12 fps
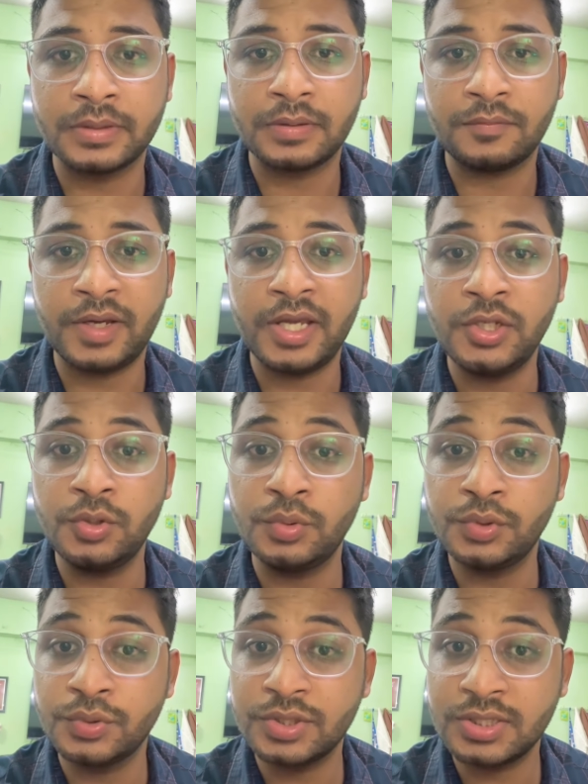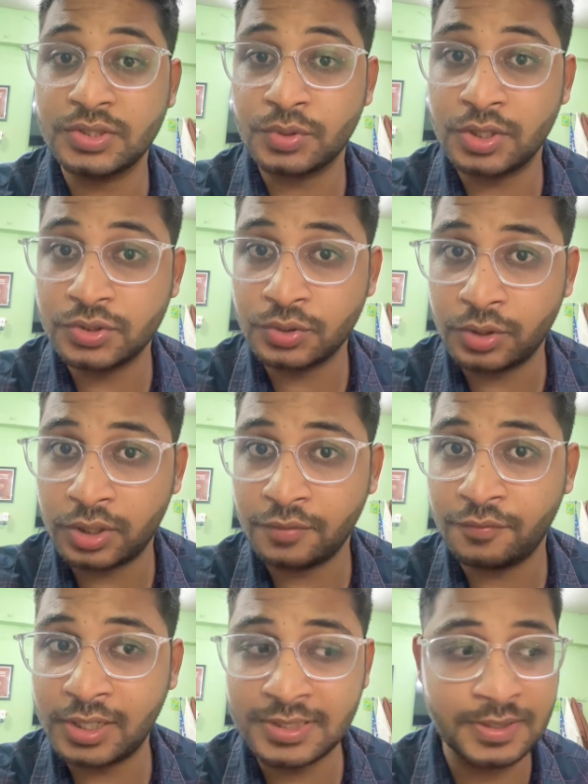are you using so and so drug.
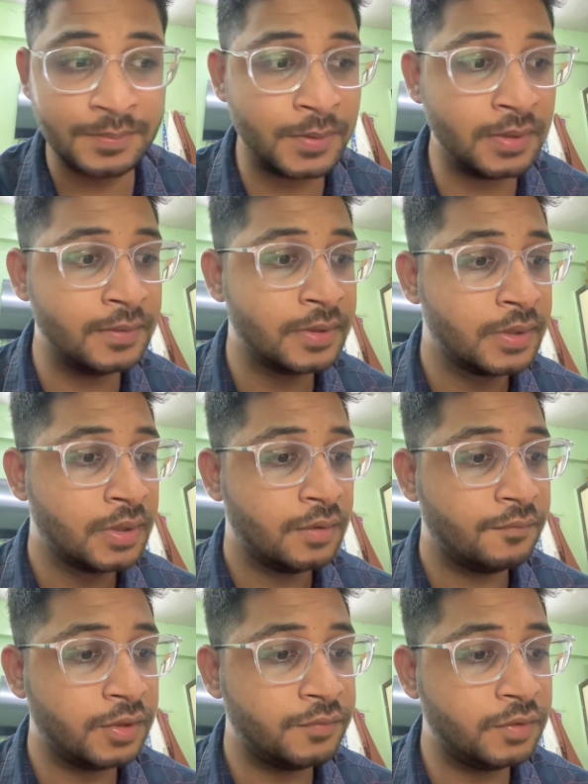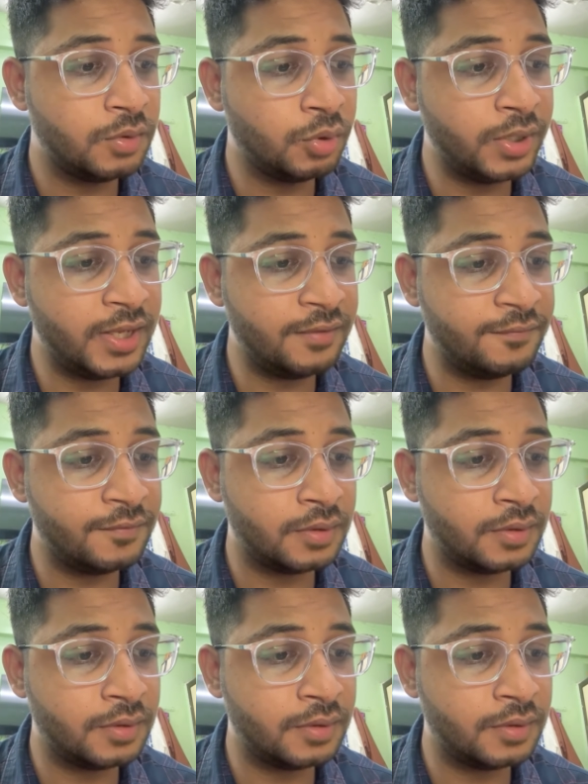For example, when we don't have